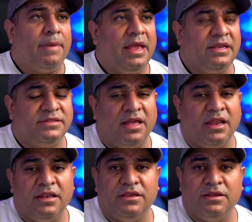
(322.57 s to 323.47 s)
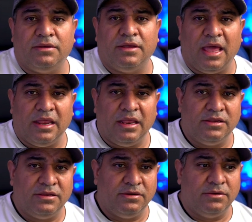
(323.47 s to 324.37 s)
I started to get
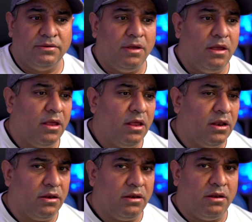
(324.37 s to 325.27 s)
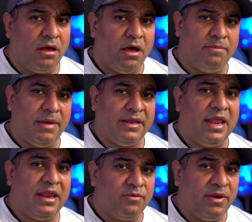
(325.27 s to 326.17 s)
into non
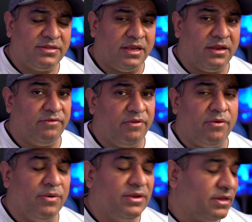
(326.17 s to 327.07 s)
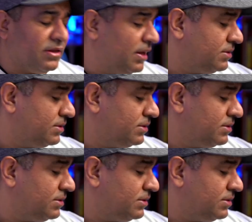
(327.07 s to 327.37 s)
magnetic racing very recently.